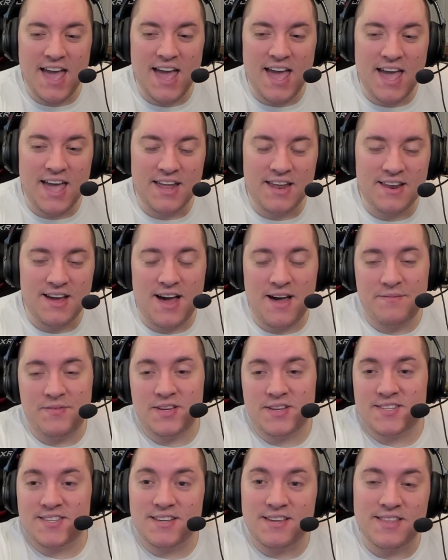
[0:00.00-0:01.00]
And
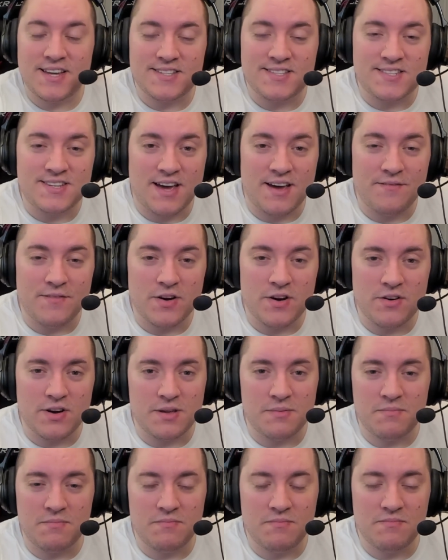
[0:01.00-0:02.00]
obviously that's not
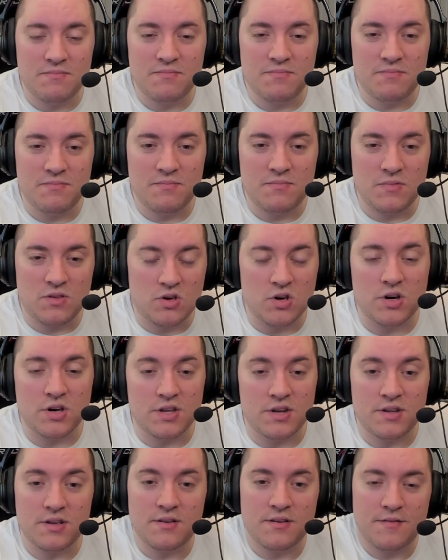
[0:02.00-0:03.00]
very
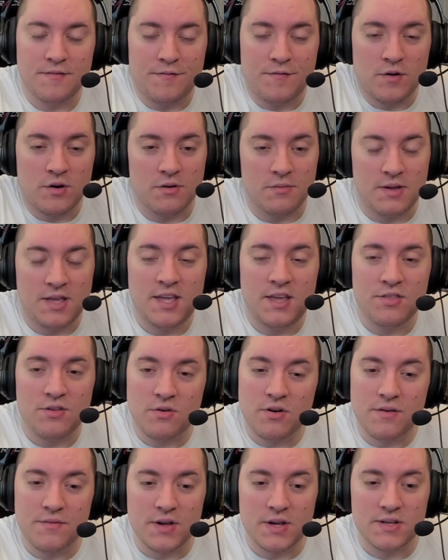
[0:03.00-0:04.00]
good for
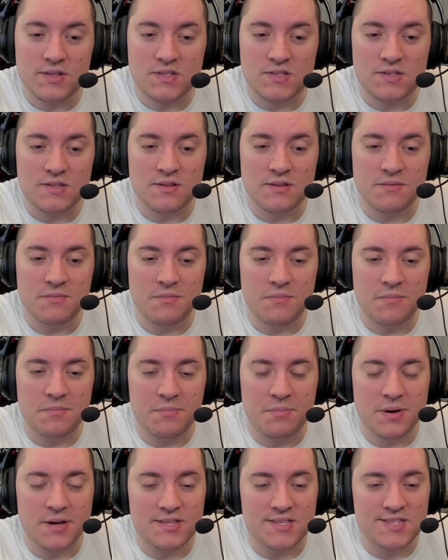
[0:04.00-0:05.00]
either of us.
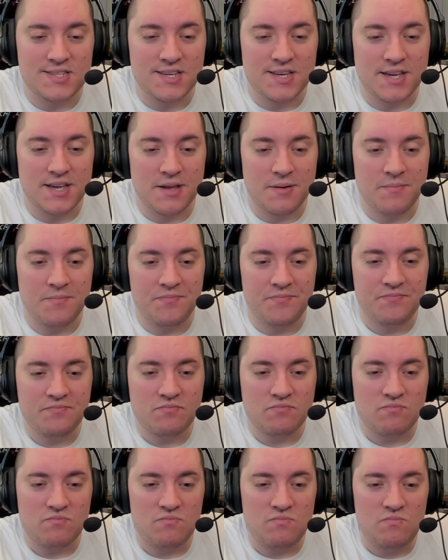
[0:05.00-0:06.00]
But,
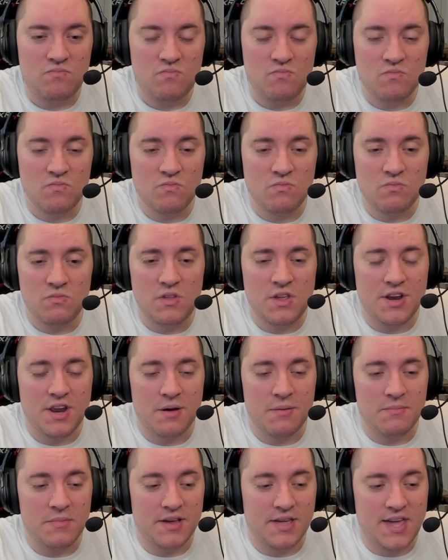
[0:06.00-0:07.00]
you
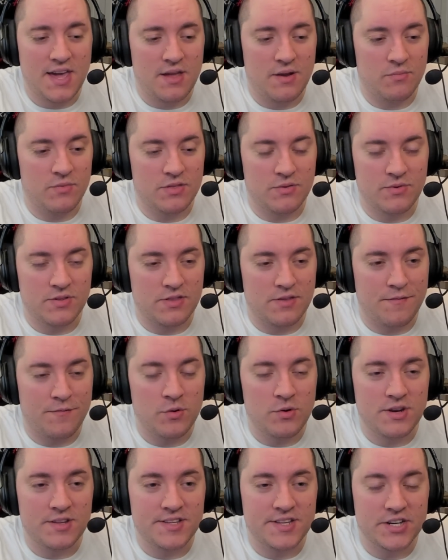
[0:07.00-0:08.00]
know, again, with the
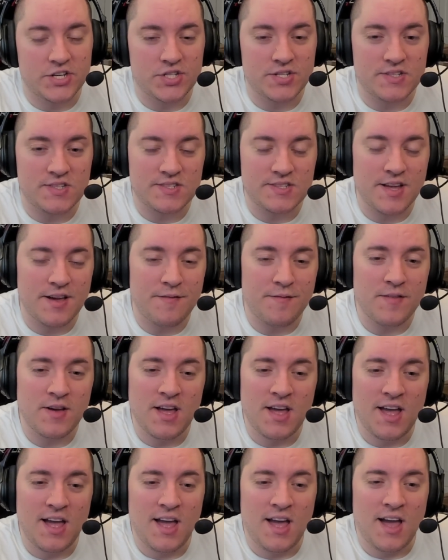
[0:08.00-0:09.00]
food addiction stuff,
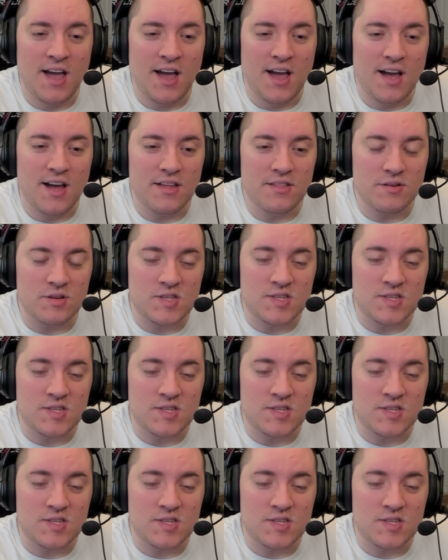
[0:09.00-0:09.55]
there's